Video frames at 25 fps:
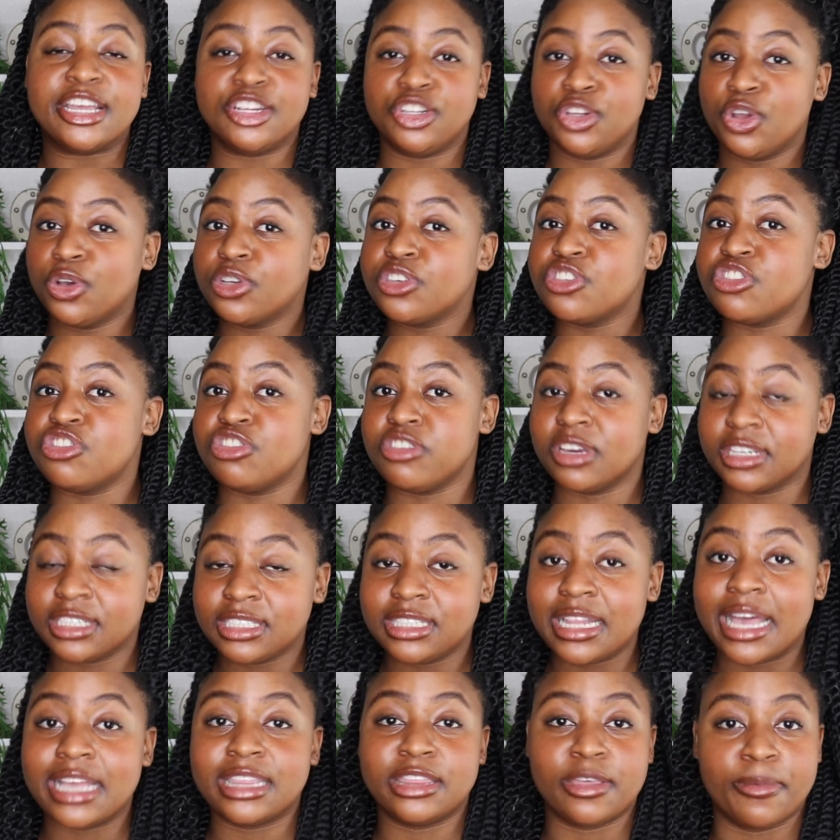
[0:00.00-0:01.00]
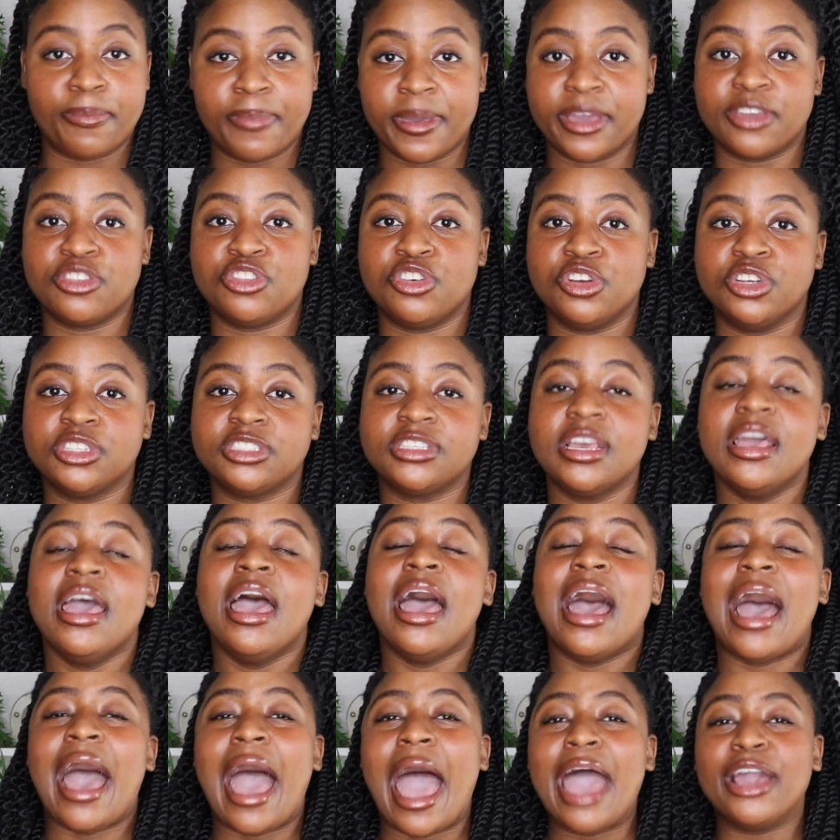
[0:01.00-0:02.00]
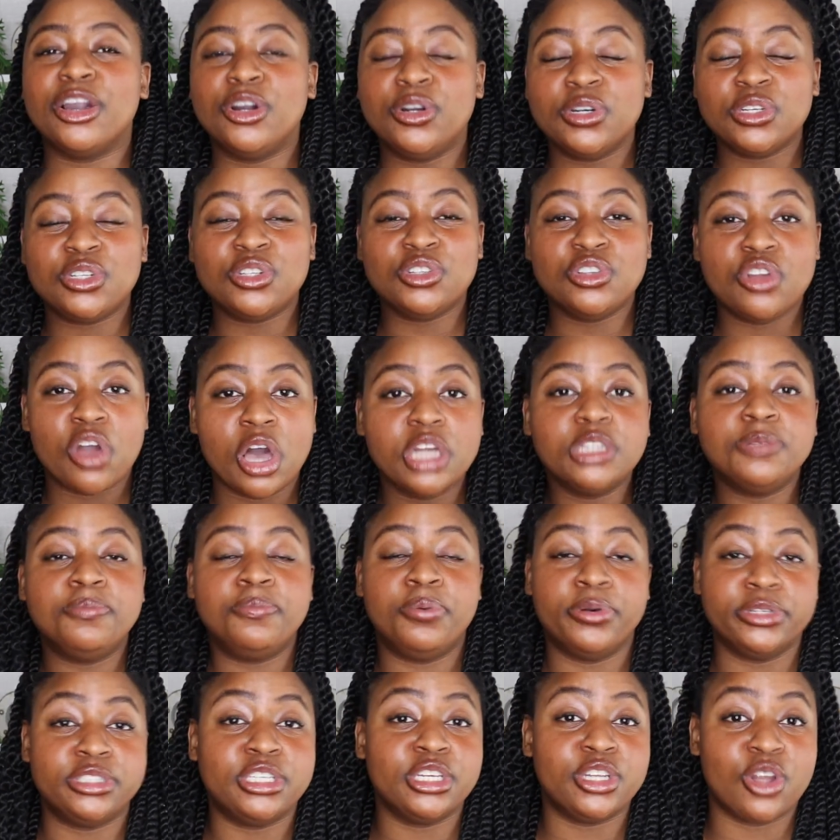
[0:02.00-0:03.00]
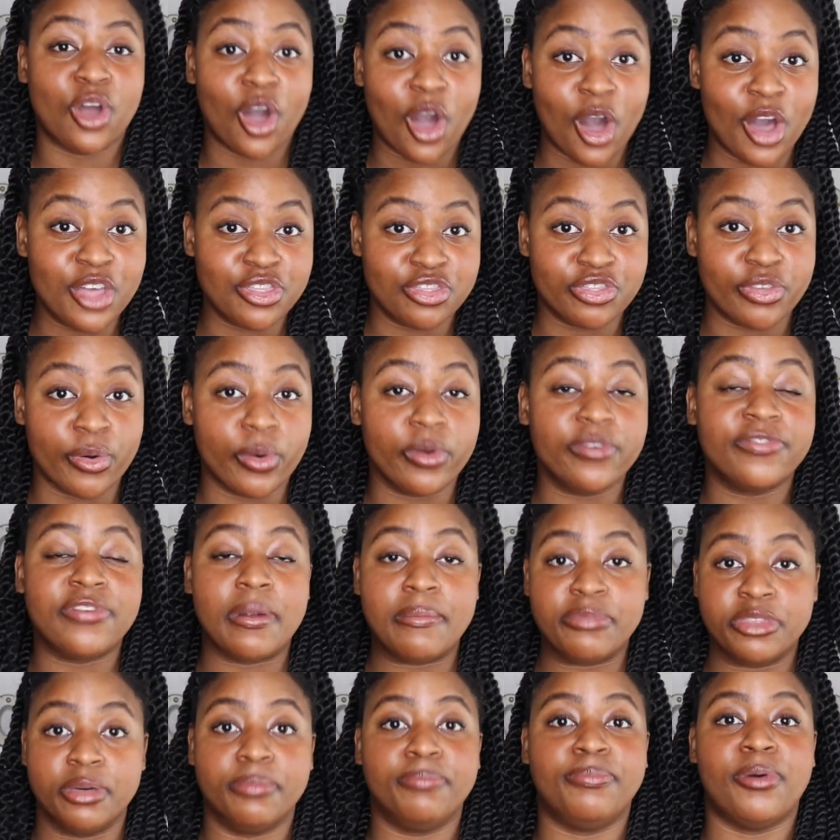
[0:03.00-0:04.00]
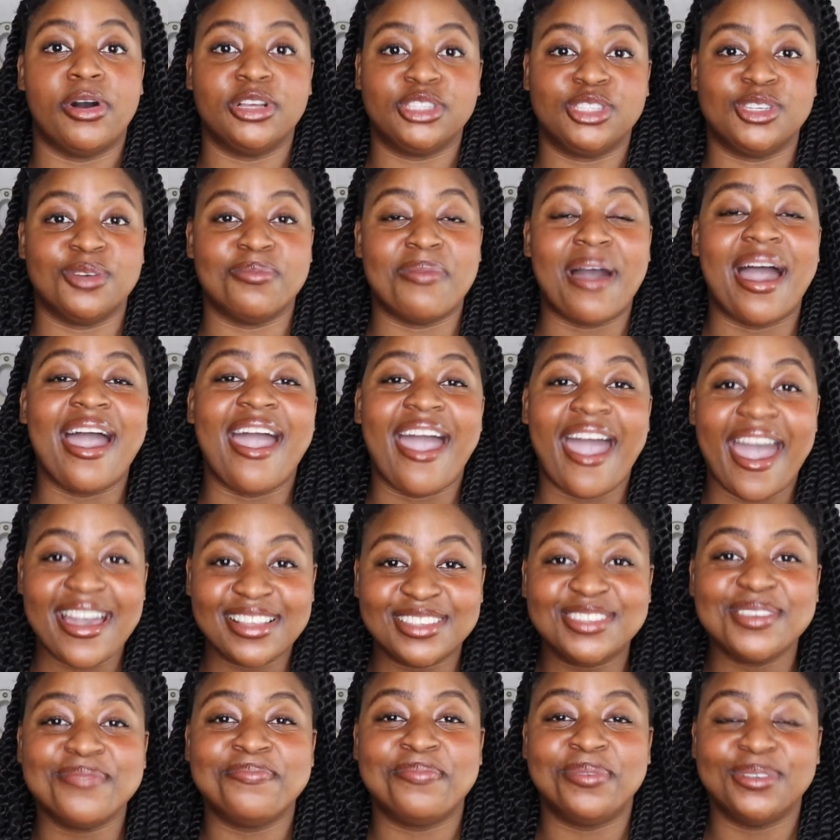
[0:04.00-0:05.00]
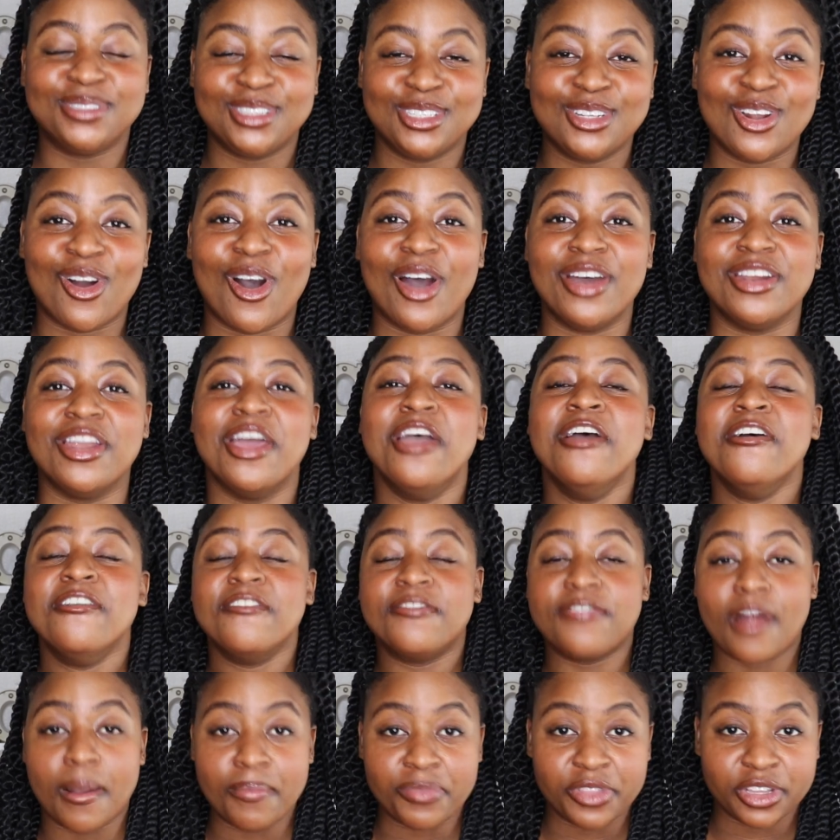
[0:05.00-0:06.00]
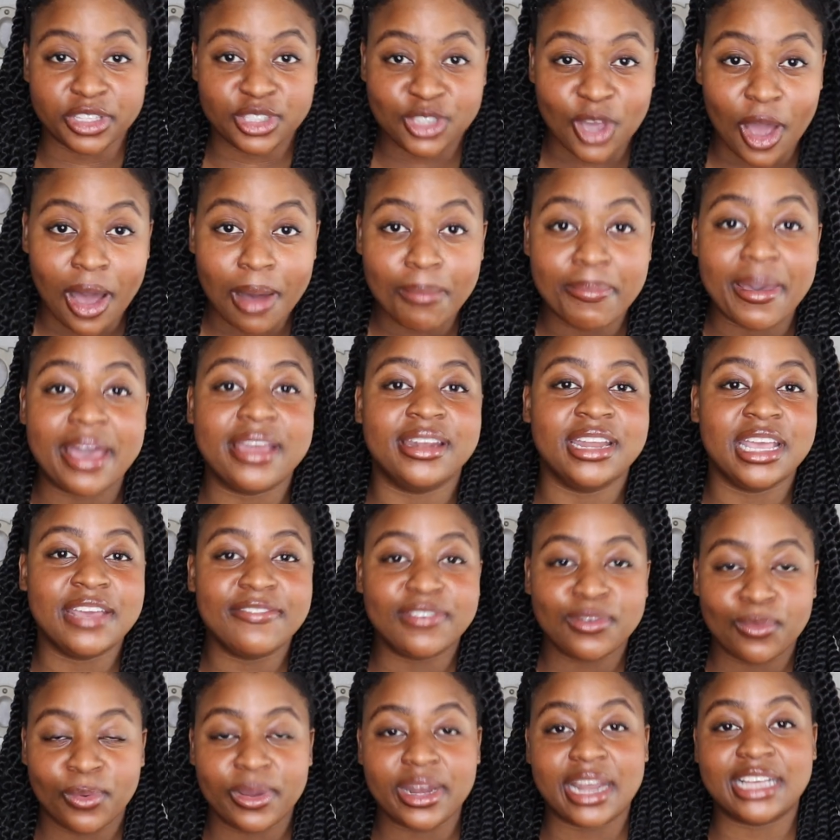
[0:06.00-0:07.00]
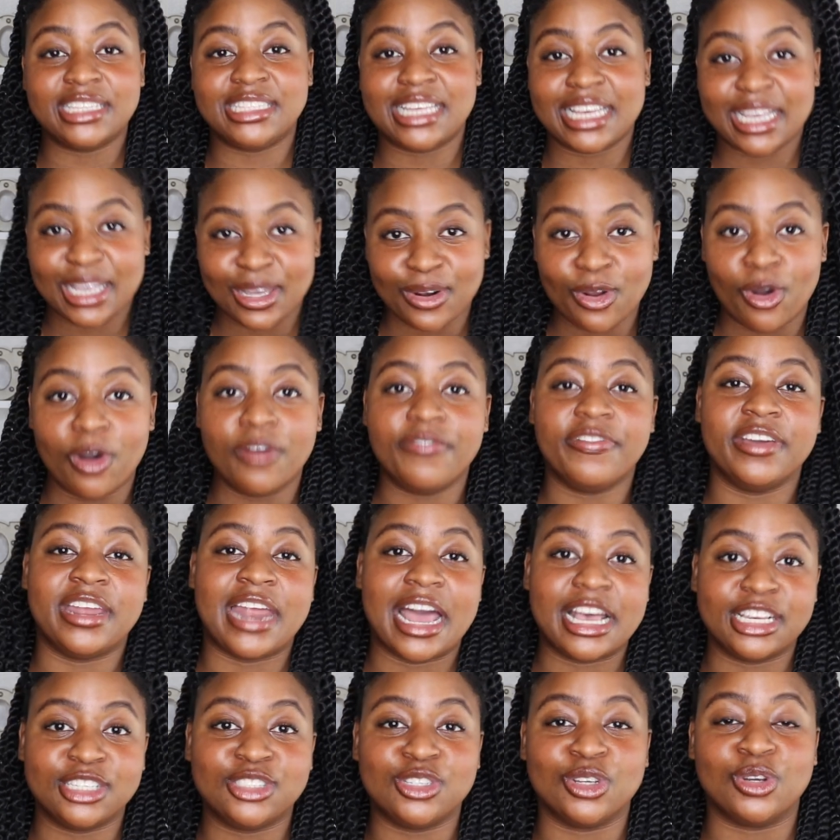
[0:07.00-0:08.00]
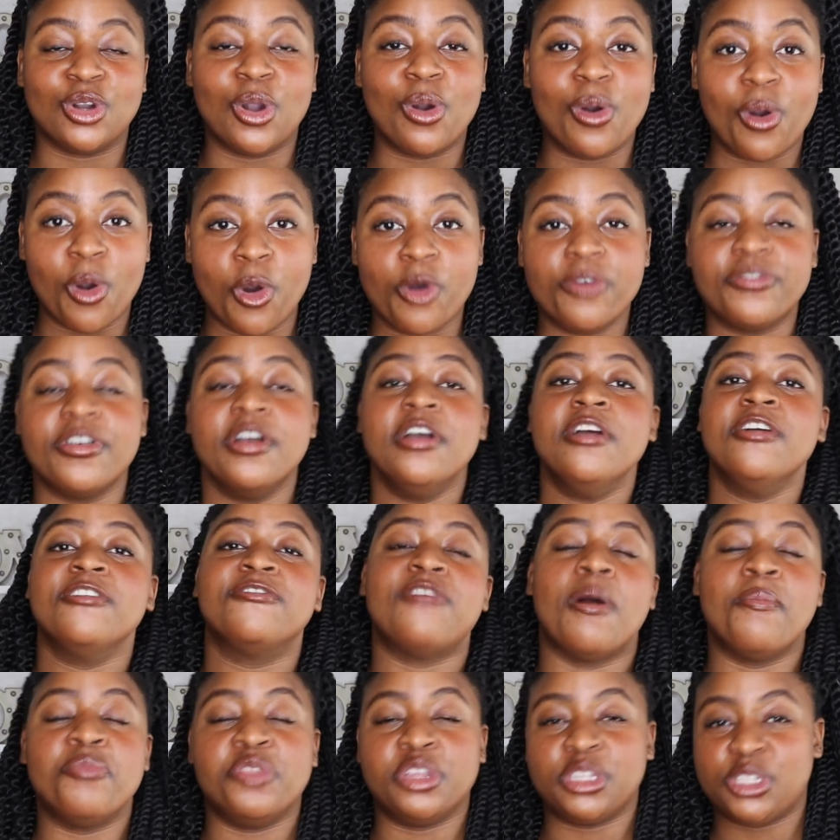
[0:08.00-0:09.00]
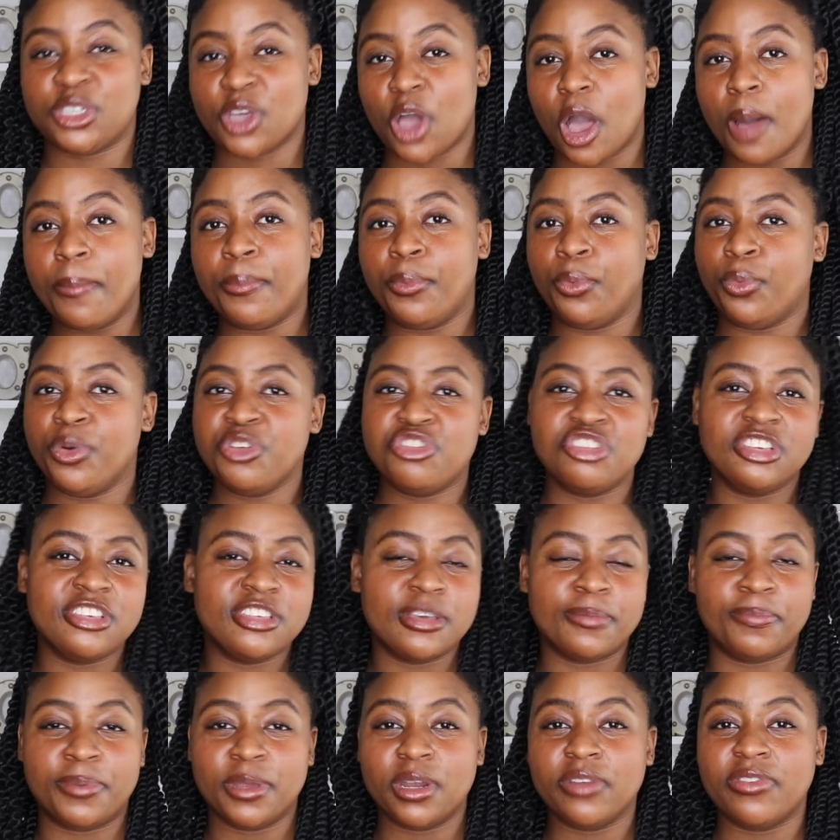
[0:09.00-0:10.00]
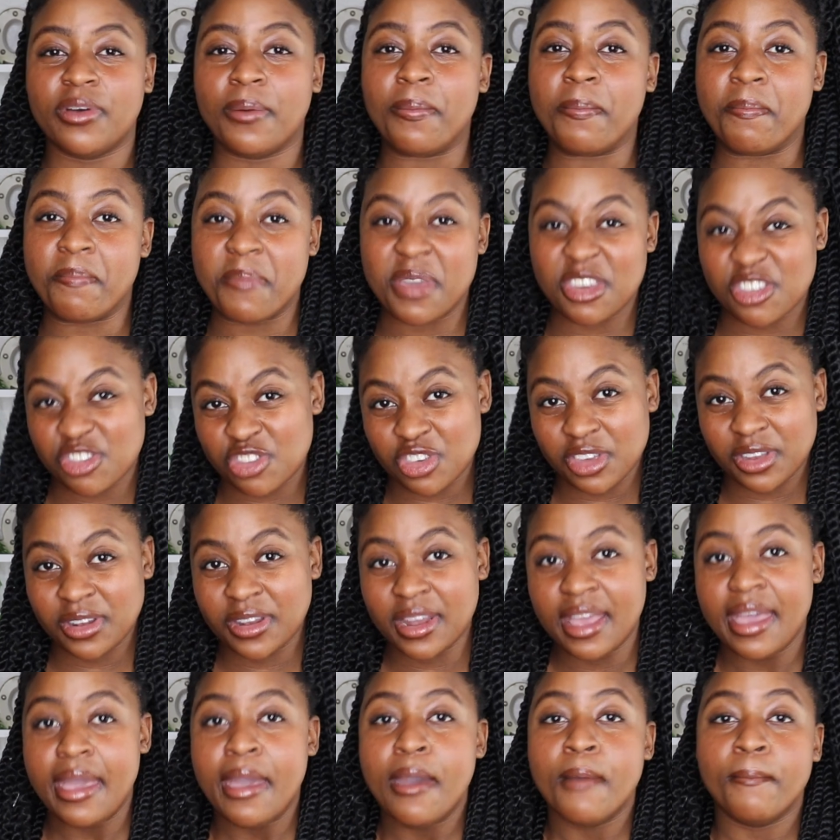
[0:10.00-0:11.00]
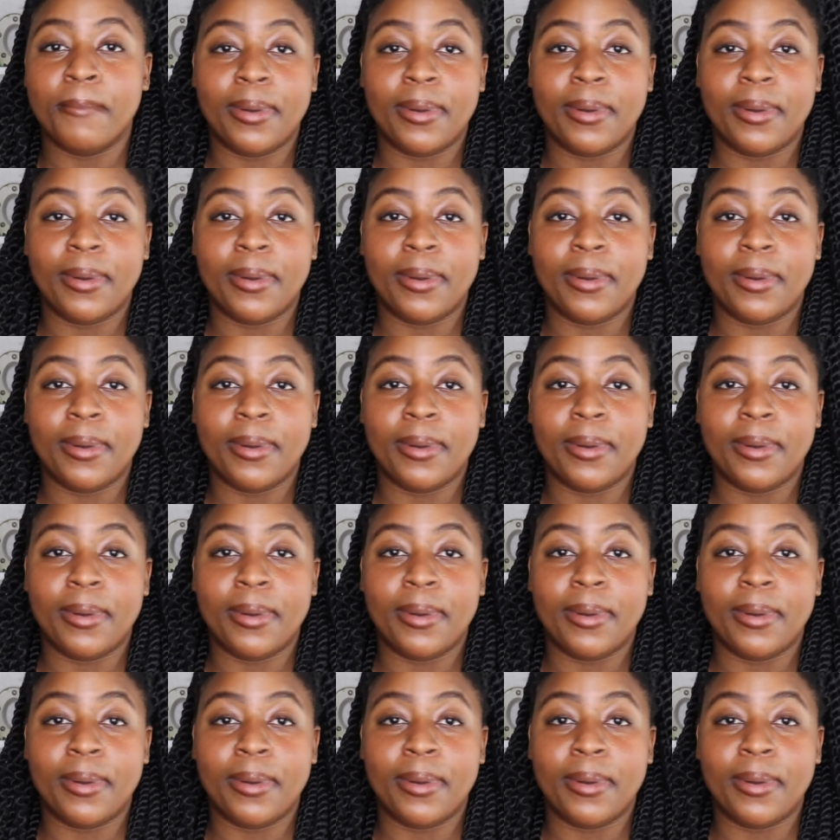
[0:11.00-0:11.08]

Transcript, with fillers: It looks just like the pictures could not put it on though from the bottom. I had to put it on from the top and even when I take it off, it has to go off from the top, which is a bit of a mission.